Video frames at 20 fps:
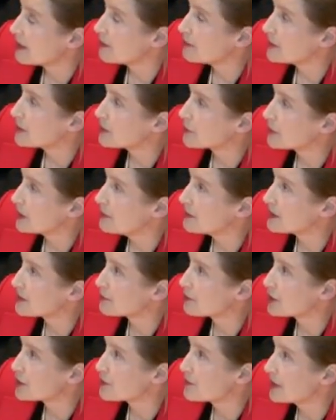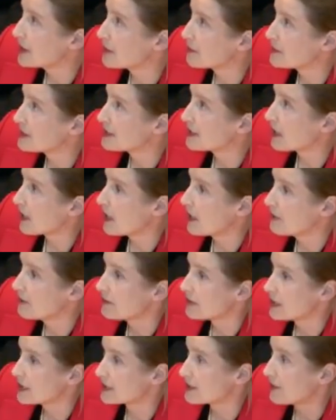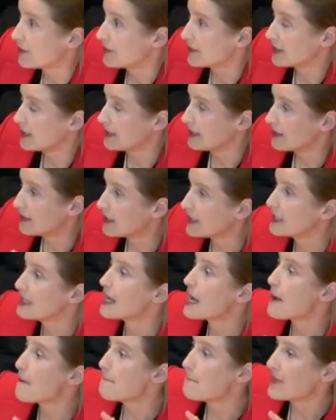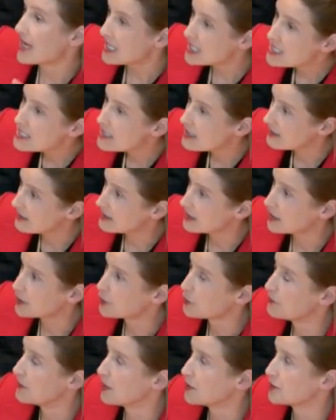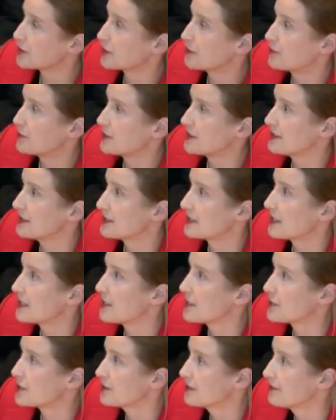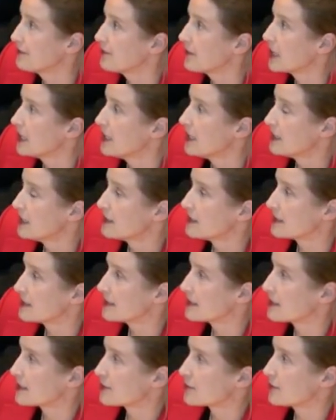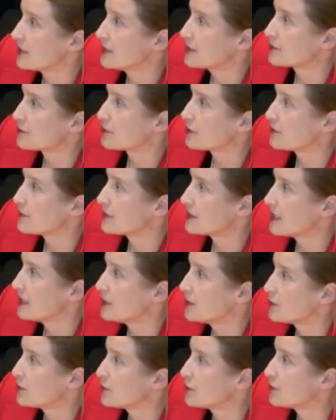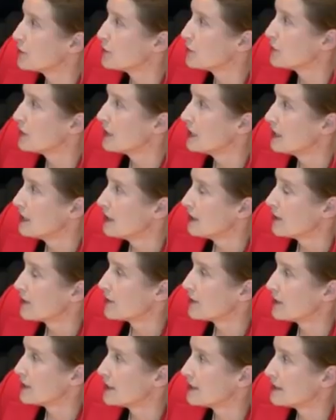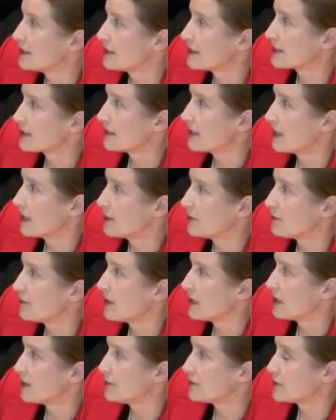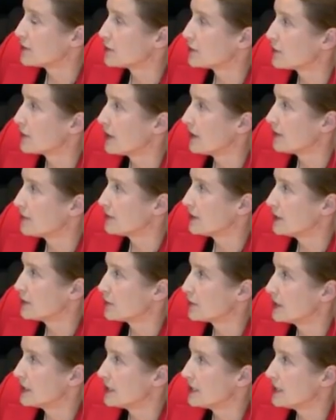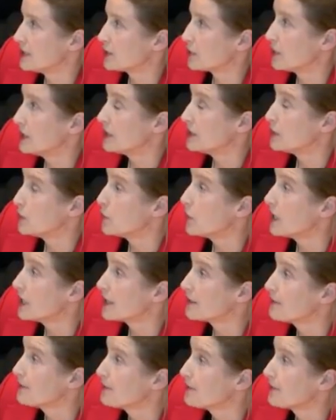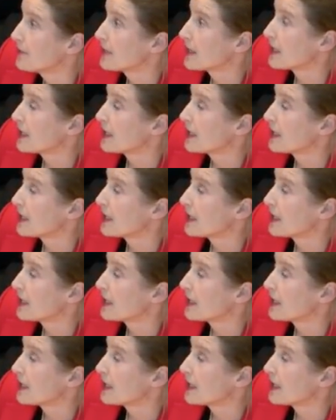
uh, between Ms. Richmond and Mr. Ranwald on the then amended Tomauska presentation. That's a transcript day 2, 36, line 5 to 12 in 2021.